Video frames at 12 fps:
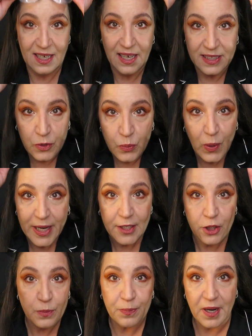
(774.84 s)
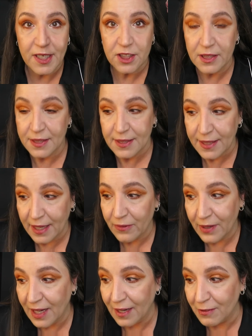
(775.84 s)
it's way too precious to get
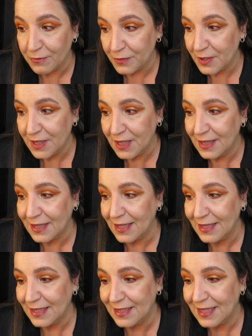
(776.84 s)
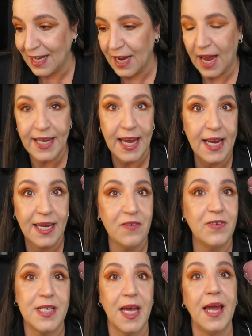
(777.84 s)
rid of. It's like, I can't
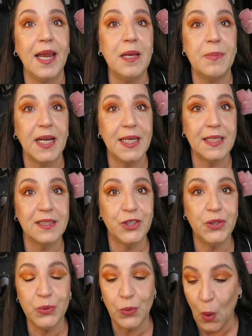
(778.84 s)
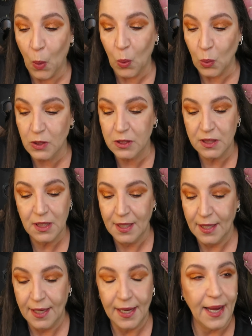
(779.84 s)
give it to anybody. It's too old.
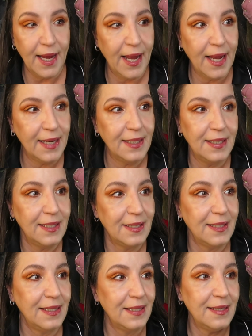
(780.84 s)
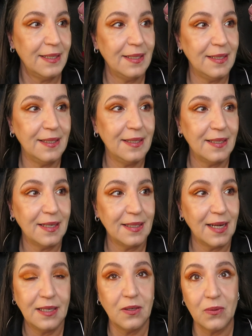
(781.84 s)
And
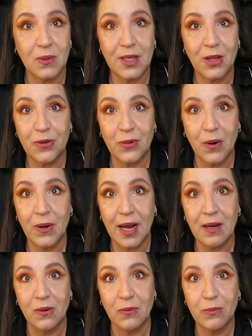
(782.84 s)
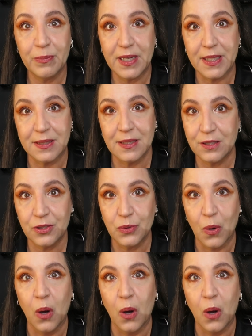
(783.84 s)
I don't want to throw it out because it's too